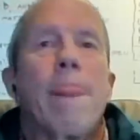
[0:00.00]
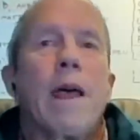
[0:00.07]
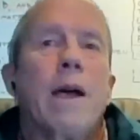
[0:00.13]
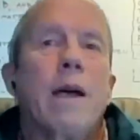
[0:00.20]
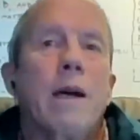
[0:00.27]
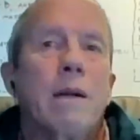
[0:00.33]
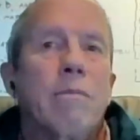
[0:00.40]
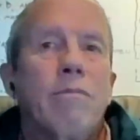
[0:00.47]

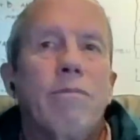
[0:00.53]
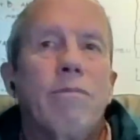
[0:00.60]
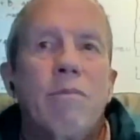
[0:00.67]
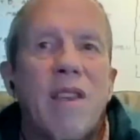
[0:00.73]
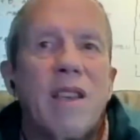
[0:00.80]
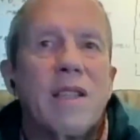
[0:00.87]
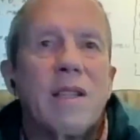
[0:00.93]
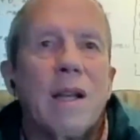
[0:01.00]
uh,
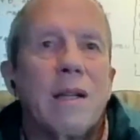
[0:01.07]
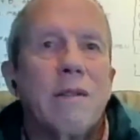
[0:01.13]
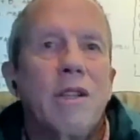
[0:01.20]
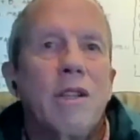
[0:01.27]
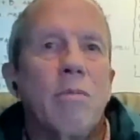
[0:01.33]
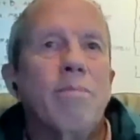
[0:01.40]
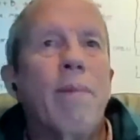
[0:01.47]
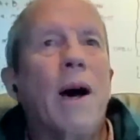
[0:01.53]
things like you
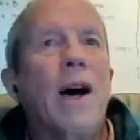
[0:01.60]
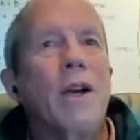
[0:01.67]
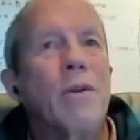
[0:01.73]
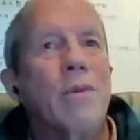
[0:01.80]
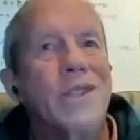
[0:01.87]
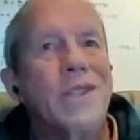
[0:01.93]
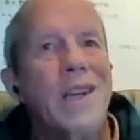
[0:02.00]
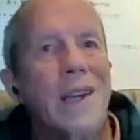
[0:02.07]
know
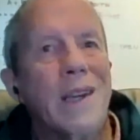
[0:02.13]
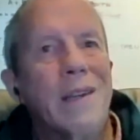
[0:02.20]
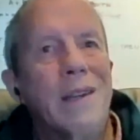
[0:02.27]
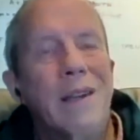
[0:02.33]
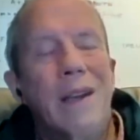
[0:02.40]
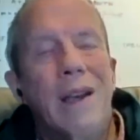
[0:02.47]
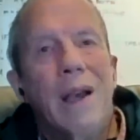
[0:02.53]
biotech,